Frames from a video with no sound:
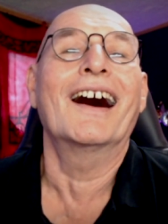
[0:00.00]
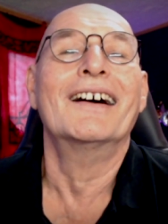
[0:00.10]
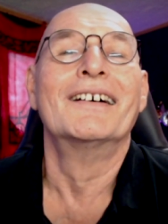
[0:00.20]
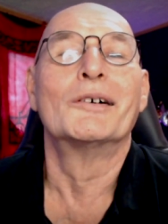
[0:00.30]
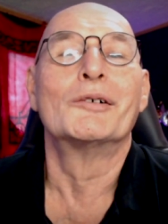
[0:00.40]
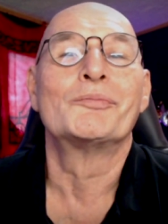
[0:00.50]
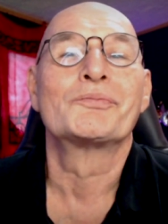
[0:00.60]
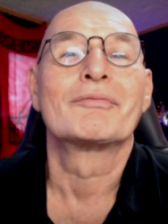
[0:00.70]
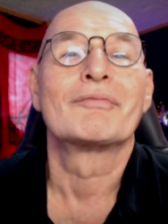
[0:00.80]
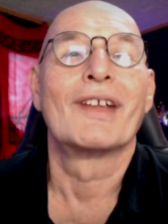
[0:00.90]
Um,
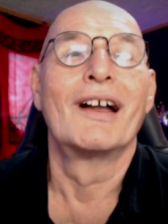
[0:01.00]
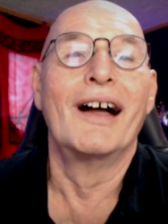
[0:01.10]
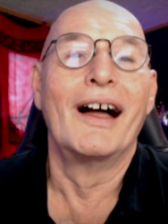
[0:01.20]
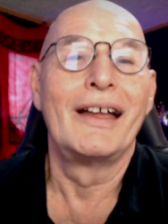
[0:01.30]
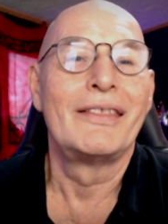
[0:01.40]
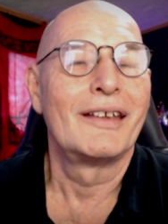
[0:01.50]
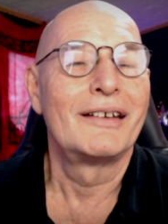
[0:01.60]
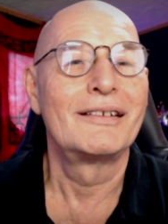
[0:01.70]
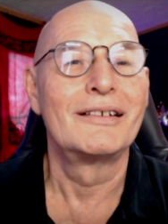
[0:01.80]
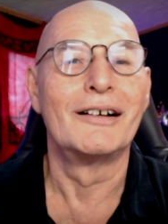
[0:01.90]
and then